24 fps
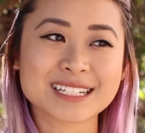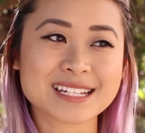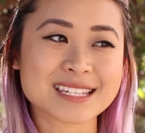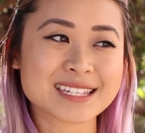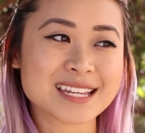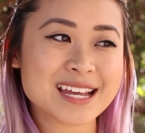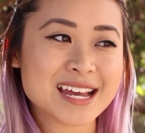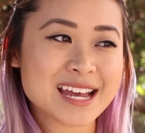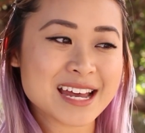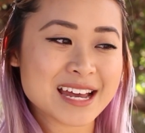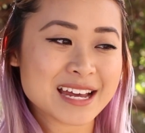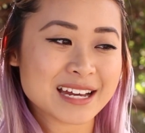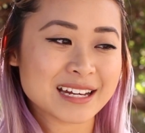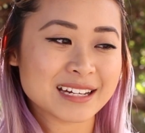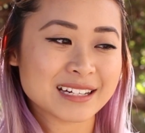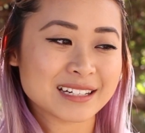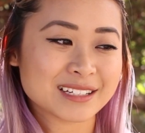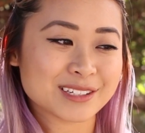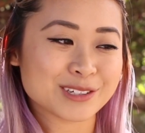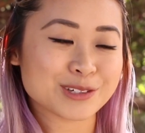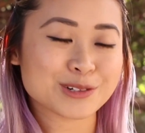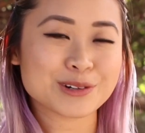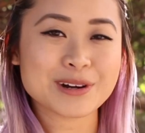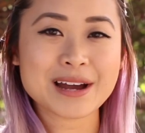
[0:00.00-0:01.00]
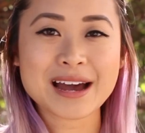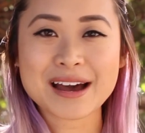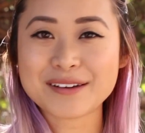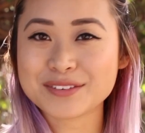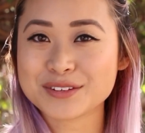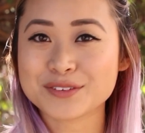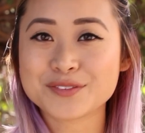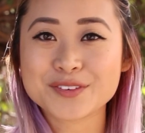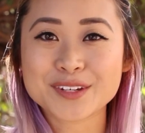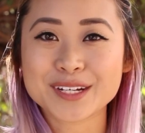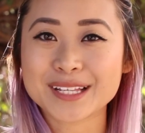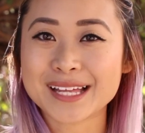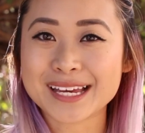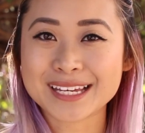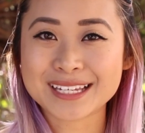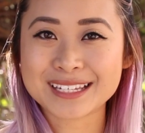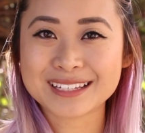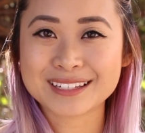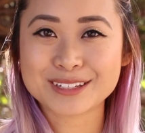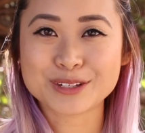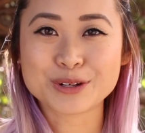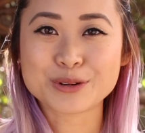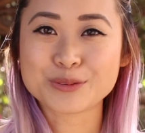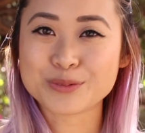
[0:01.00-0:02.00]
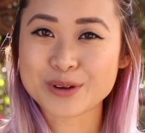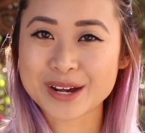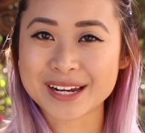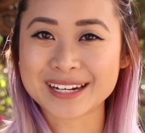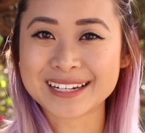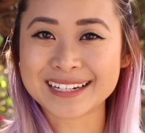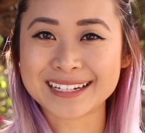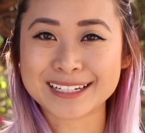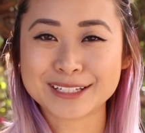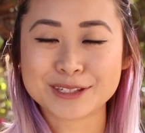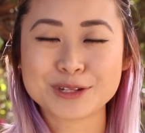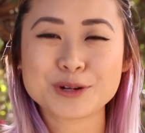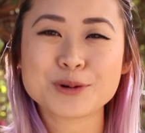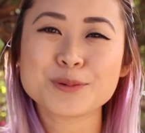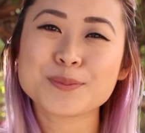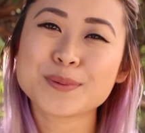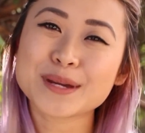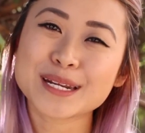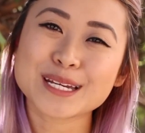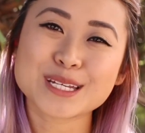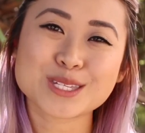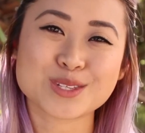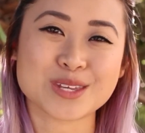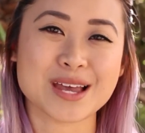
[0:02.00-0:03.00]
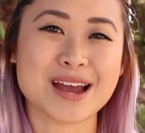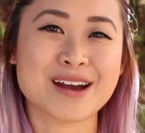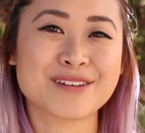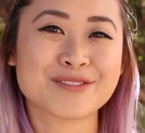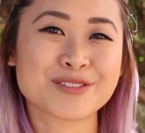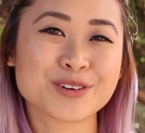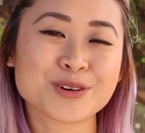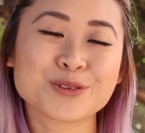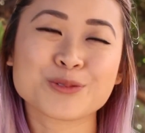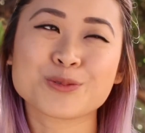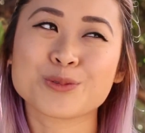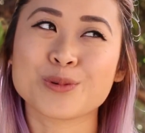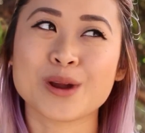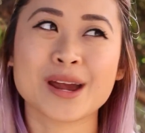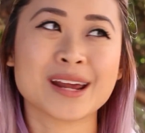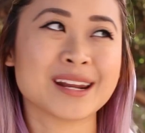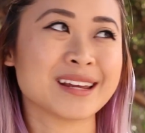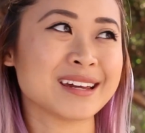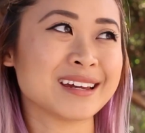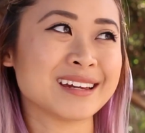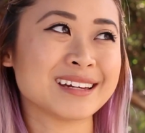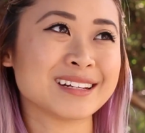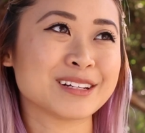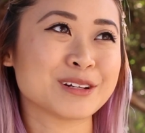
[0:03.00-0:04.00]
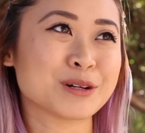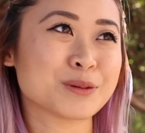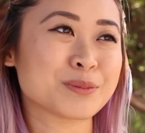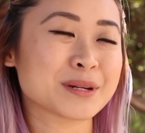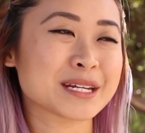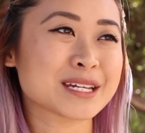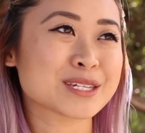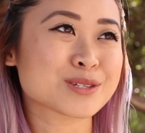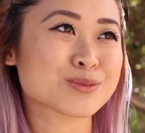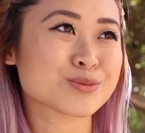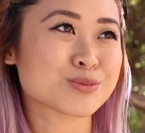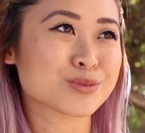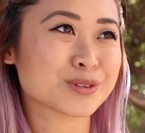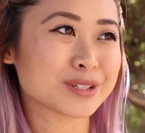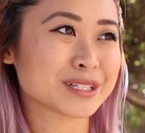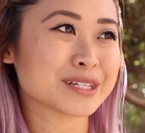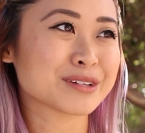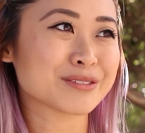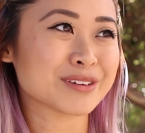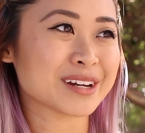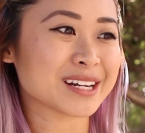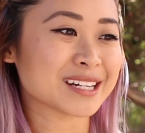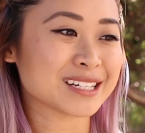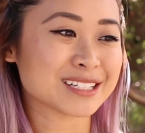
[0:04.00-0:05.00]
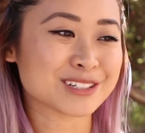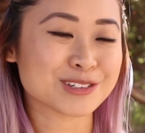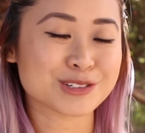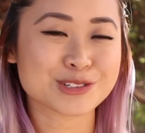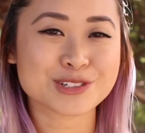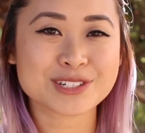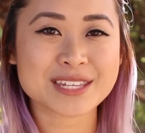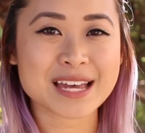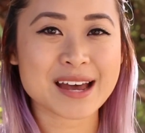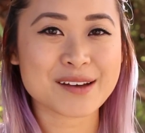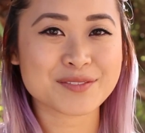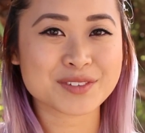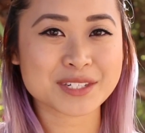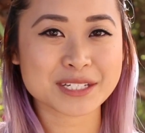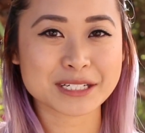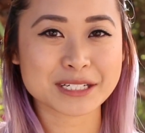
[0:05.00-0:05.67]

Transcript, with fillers: Just, you don't have to feel like you're ready. Nobody's ever ready. Nobody's really ready. You just have